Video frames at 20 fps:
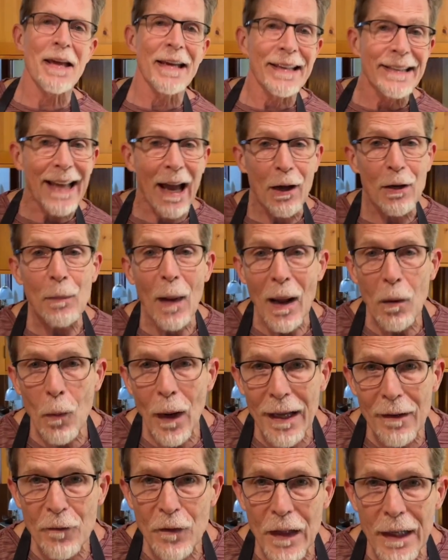Now, in my
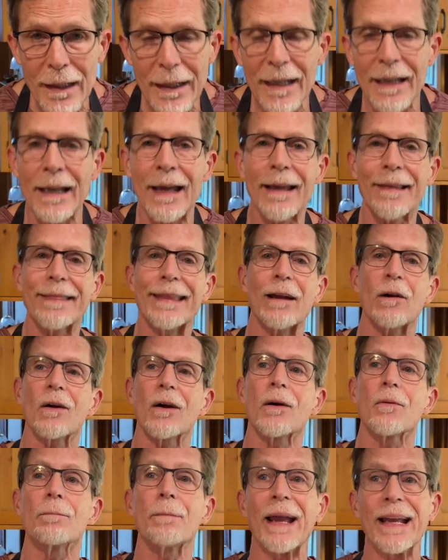way of thinking, there
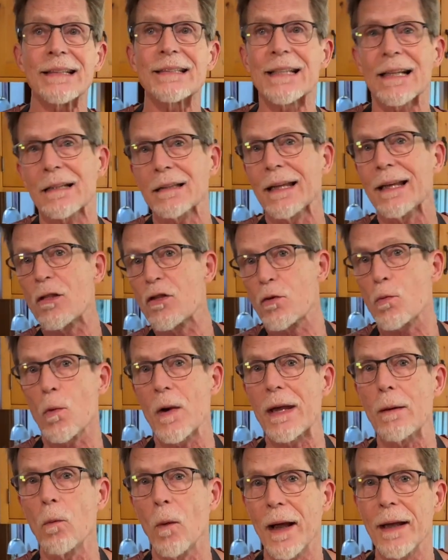are basically
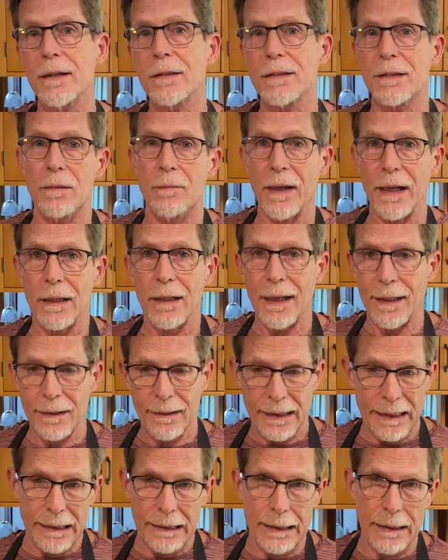3 ways to make
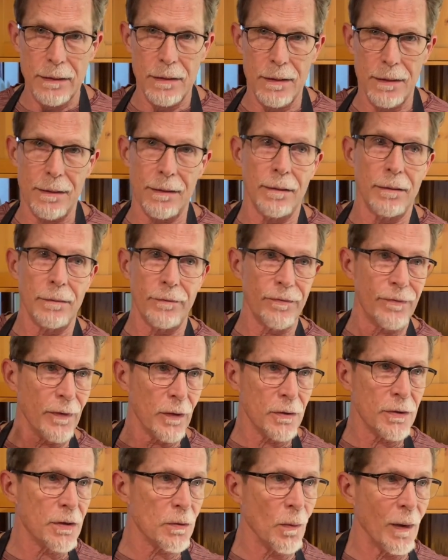carnitas. The
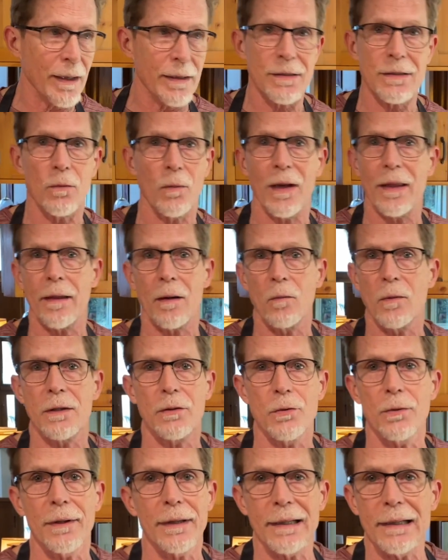first way is the way they would
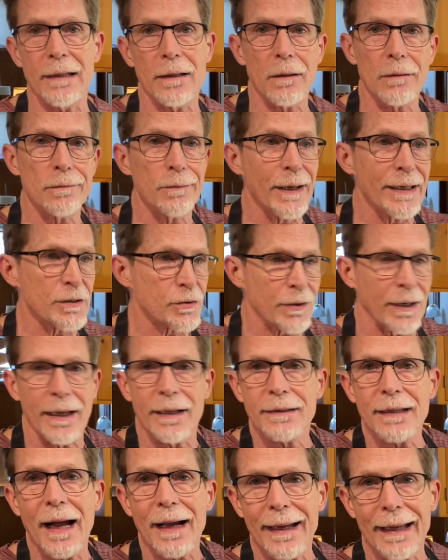do it in a restaurant, a
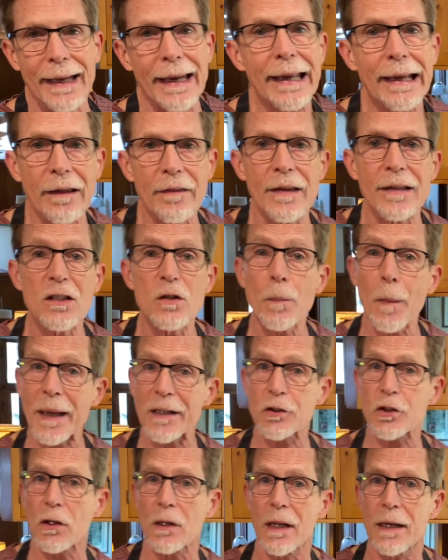taqueria that
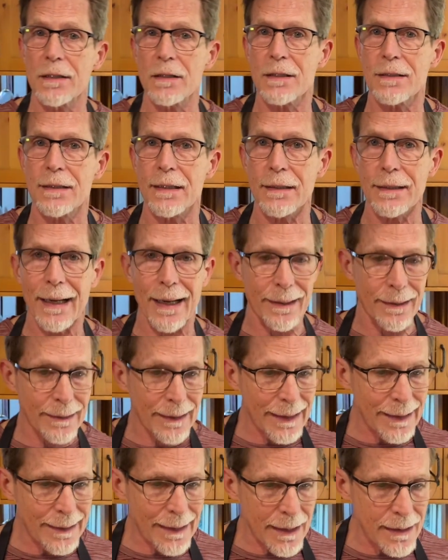specializes in
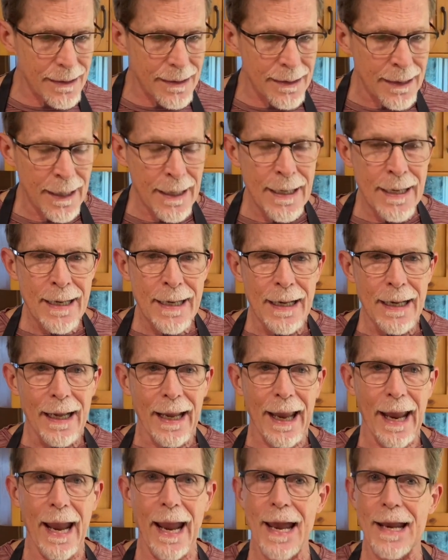carnitas.
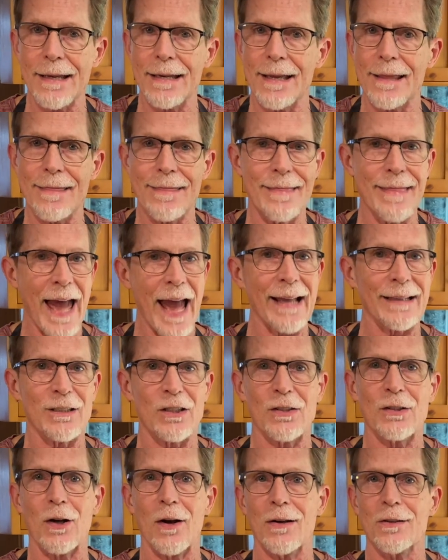And that
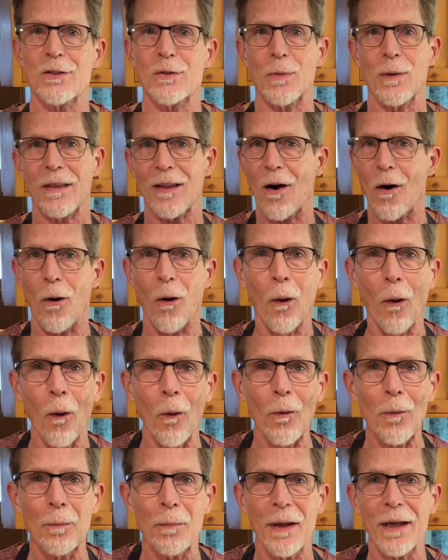starts with a
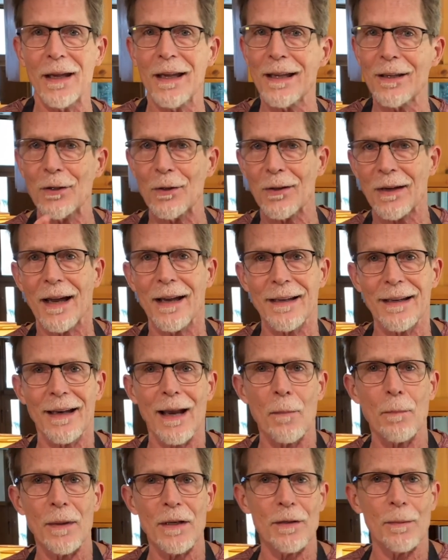whole pig. You cut it
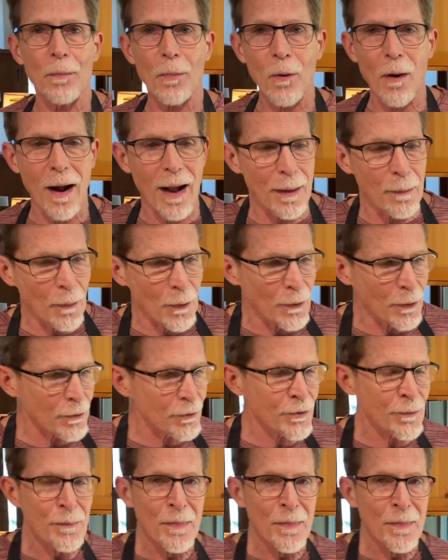up into primals,